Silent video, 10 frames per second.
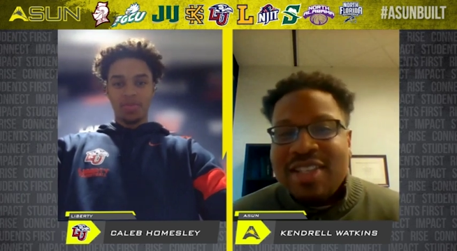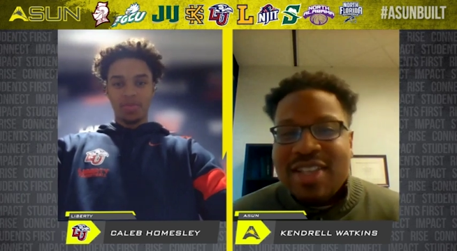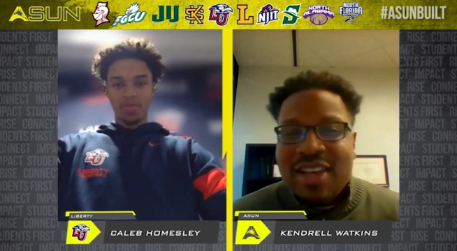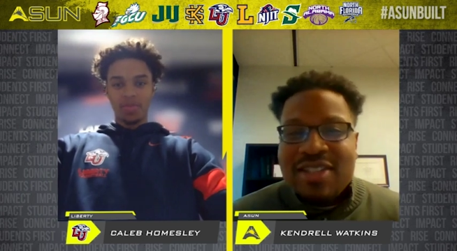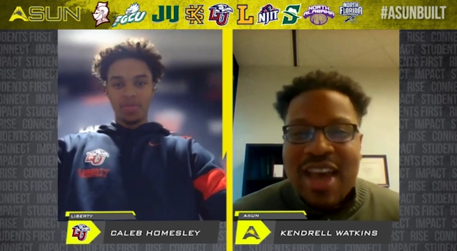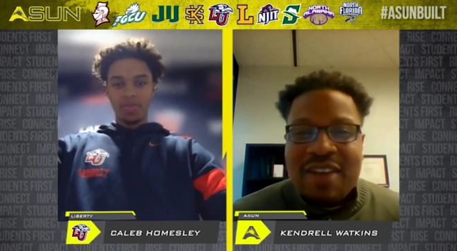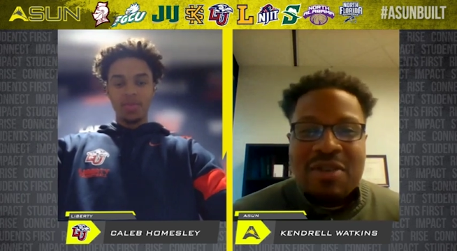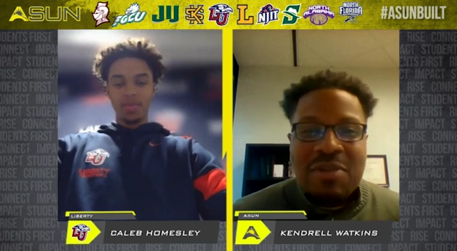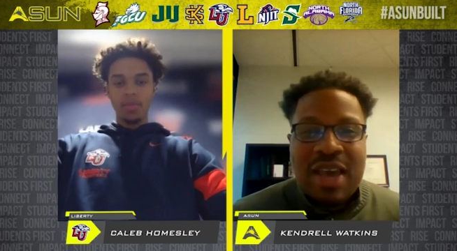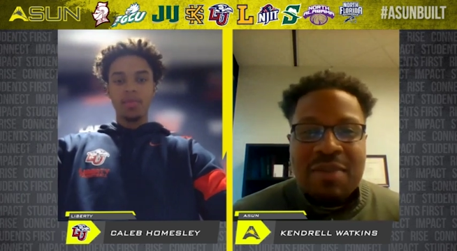Speaker 1: guys guys have
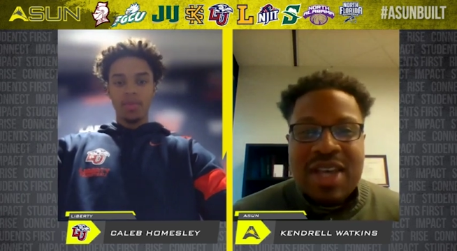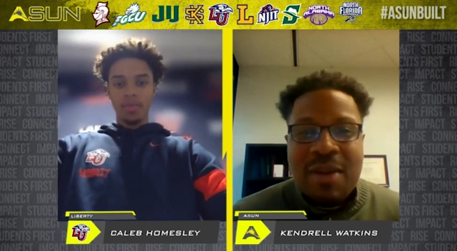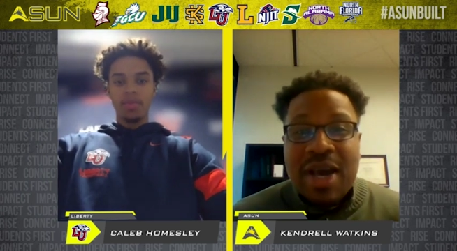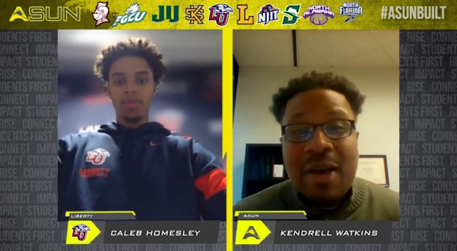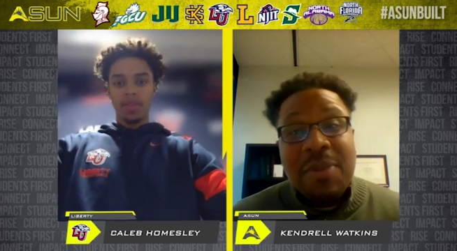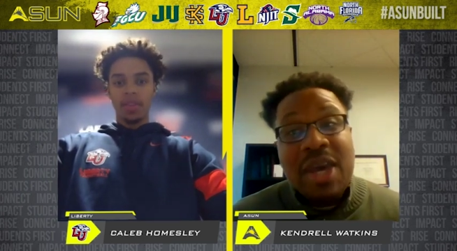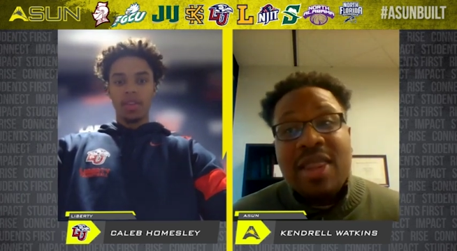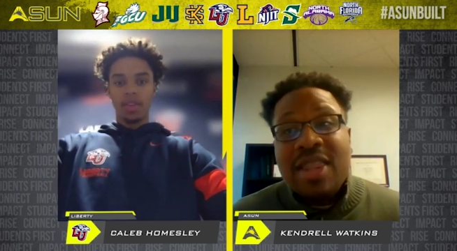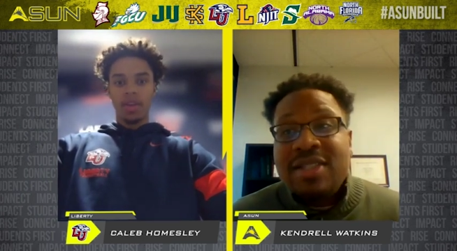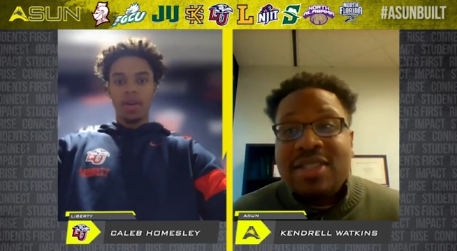some games coming up,
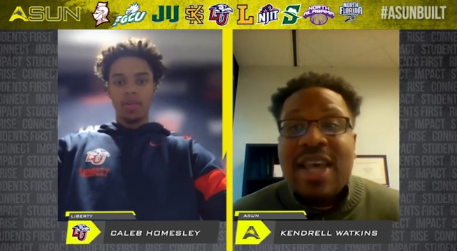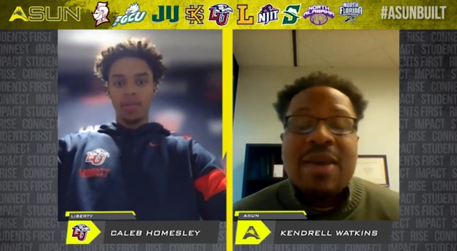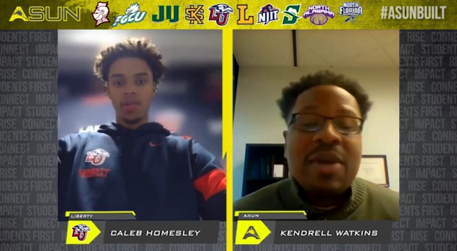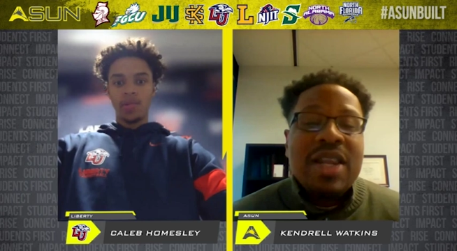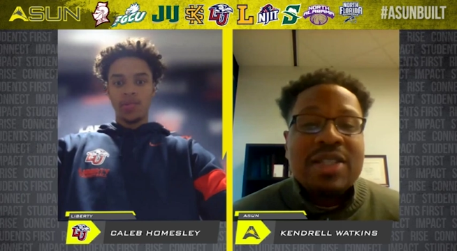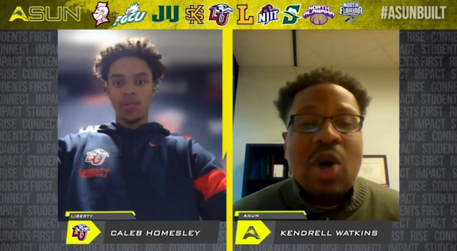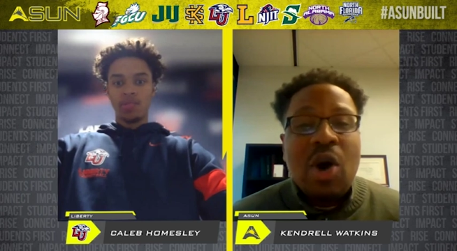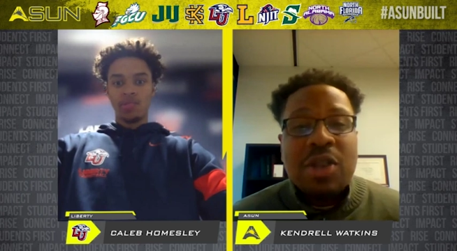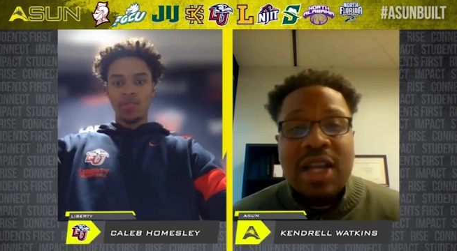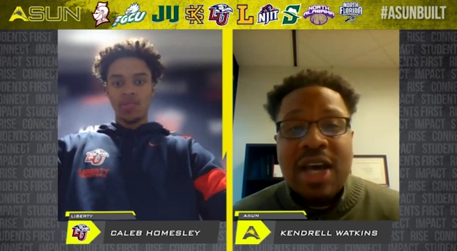and this segment is
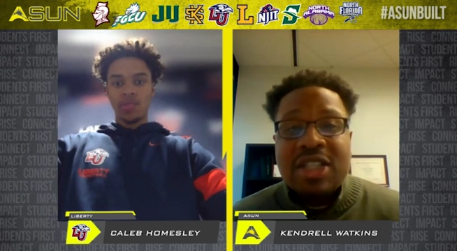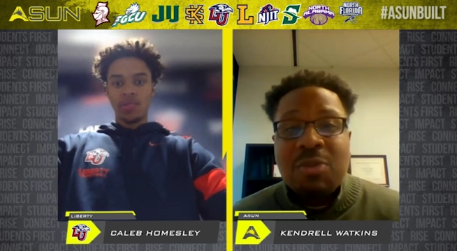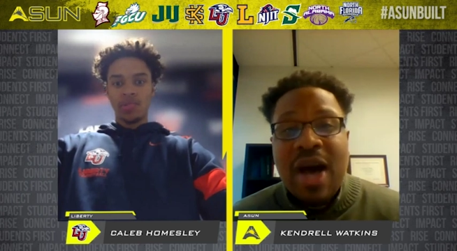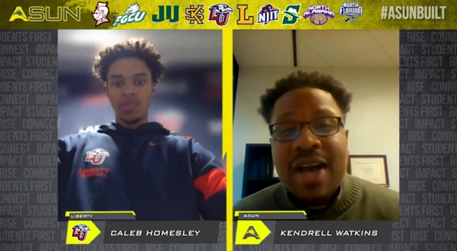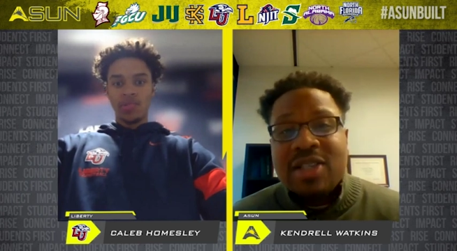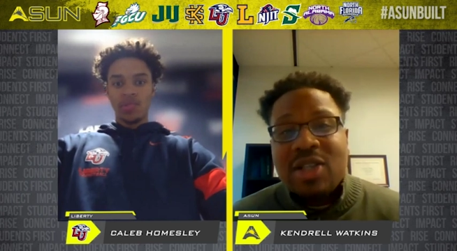called the lunchbox.